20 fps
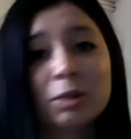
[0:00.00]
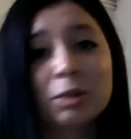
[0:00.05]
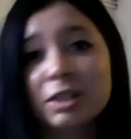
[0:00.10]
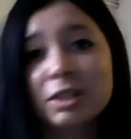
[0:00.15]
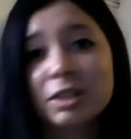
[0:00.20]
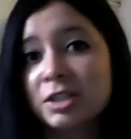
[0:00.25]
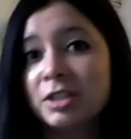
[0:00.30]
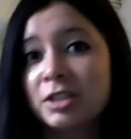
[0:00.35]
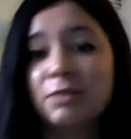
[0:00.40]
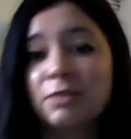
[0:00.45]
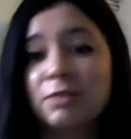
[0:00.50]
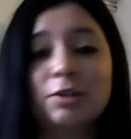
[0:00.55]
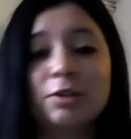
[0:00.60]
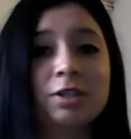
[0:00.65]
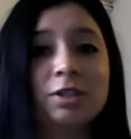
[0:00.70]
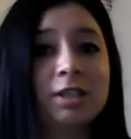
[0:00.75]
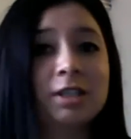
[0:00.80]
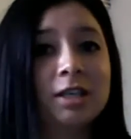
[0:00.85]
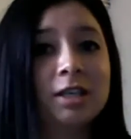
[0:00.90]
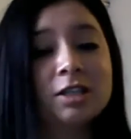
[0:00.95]
religious
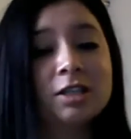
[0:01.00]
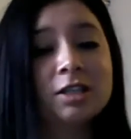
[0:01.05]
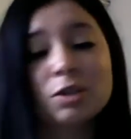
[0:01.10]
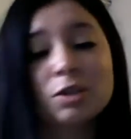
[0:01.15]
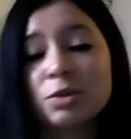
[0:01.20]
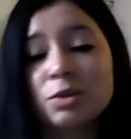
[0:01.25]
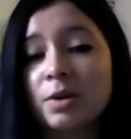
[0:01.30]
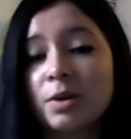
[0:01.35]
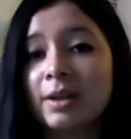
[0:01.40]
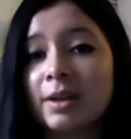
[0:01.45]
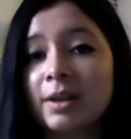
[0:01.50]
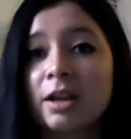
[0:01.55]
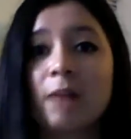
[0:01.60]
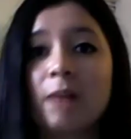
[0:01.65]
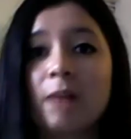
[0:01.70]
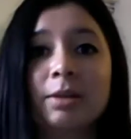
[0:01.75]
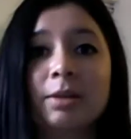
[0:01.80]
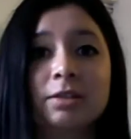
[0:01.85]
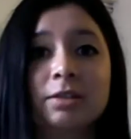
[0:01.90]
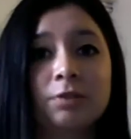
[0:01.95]
diversity,
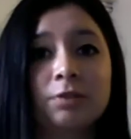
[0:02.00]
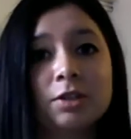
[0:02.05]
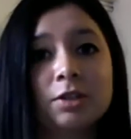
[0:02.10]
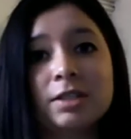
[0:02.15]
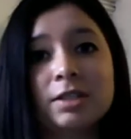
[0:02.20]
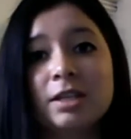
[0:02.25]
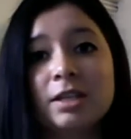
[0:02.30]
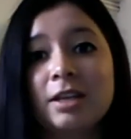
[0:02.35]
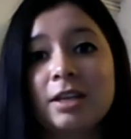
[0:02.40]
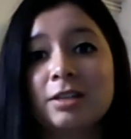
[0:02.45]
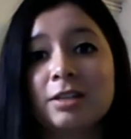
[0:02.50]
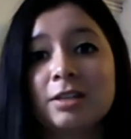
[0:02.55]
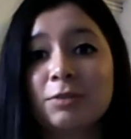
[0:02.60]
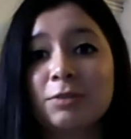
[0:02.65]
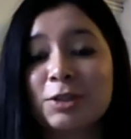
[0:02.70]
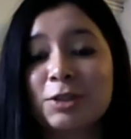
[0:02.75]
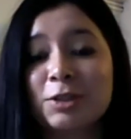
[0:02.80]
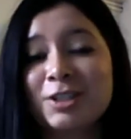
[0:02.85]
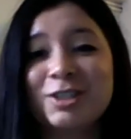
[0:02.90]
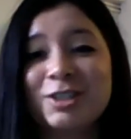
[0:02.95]
socioeconomic diversity,
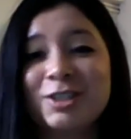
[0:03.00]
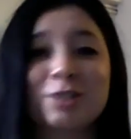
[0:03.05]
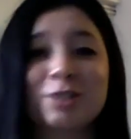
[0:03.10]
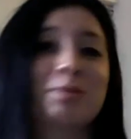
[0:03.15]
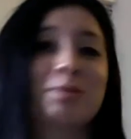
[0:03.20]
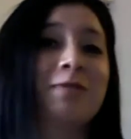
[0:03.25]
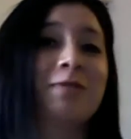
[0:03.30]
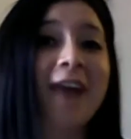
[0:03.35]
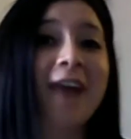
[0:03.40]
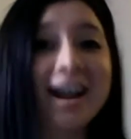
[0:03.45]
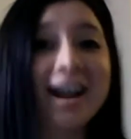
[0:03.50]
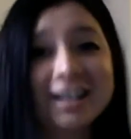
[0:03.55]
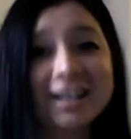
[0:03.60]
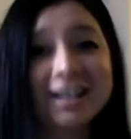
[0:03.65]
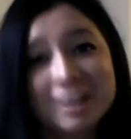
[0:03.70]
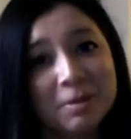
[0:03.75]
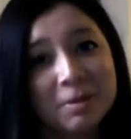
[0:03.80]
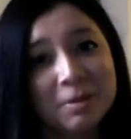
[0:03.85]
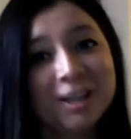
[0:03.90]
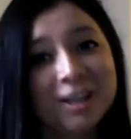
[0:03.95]
diversity in terms of
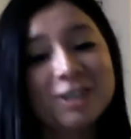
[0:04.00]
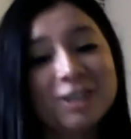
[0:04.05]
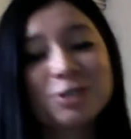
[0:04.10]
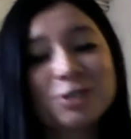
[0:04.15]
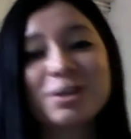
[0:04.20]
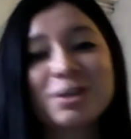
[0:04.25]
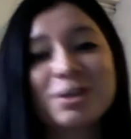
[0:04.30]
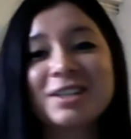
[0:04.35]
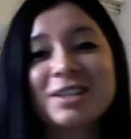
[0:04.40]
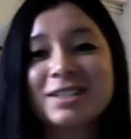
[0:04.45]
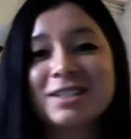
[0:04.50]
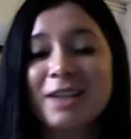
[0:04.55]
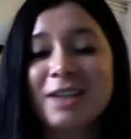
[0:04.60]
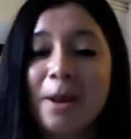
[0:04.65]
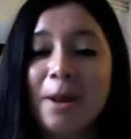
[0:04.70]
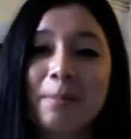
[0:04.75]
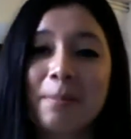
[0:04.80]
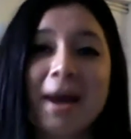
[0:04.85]
academic interests,